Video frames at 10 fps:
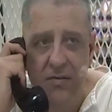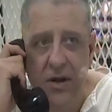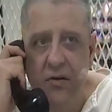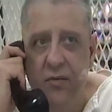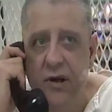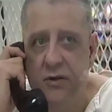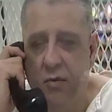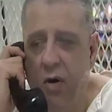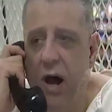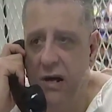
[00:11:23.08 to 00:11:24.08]
You would be
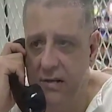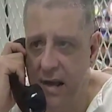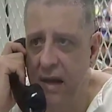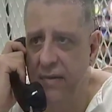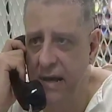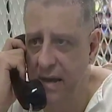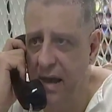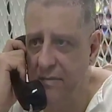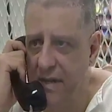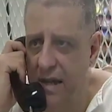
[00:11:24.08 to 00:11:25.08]
surprised at how many
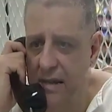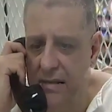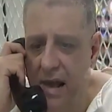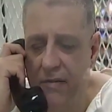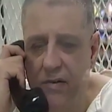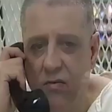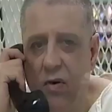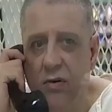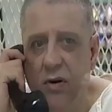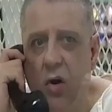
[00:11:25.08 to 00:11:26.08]
times that has happened.
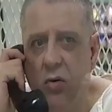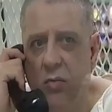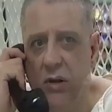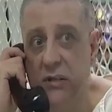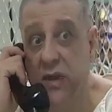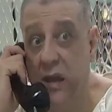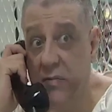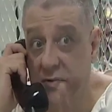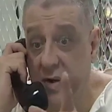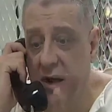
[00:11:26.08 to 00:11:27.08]
One notable
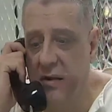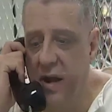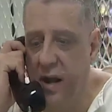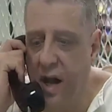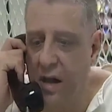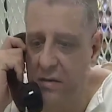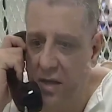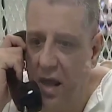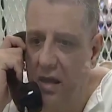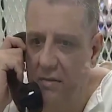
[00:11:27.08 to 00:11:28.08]
example is right here out of Harris
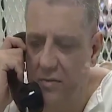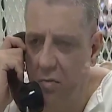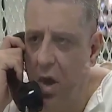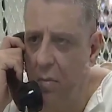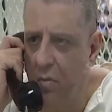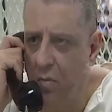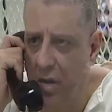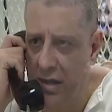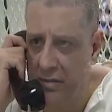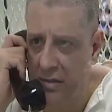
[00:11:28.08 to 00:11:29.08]
County was Robert
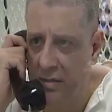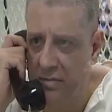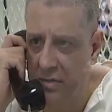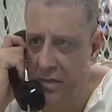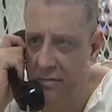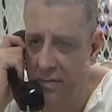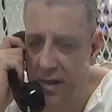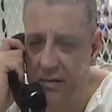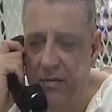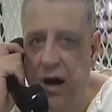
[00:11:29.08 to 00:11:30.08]
West. He was a good
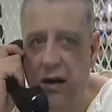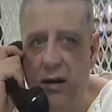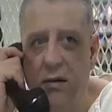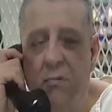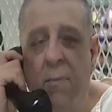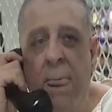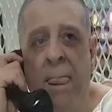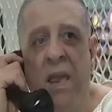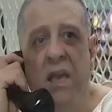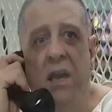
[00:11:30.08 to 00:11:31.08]
friend of mine here.
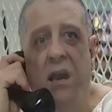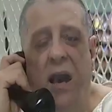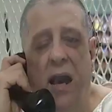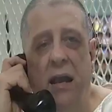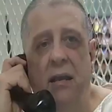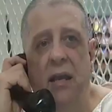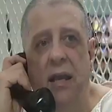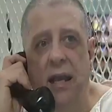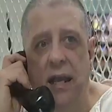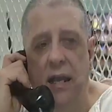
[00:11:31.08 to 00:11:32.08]
And
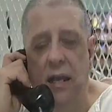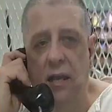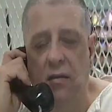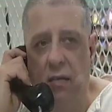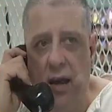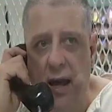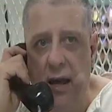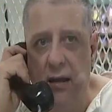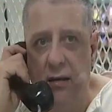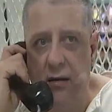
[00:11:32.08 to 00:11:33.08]
he
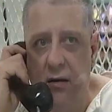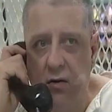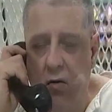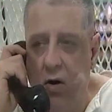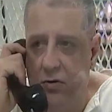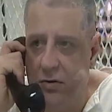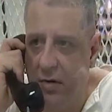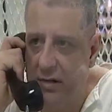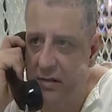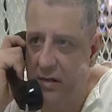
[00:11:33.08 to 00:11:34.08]
had a
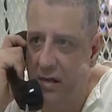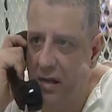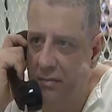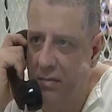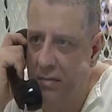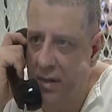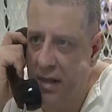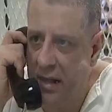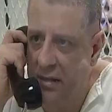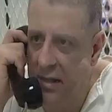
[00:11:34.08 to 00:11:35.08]
cross-dressing lover
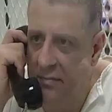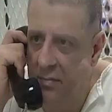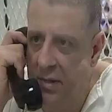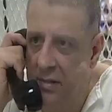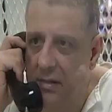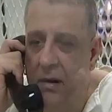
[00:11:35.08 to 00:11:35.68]
that he lived with.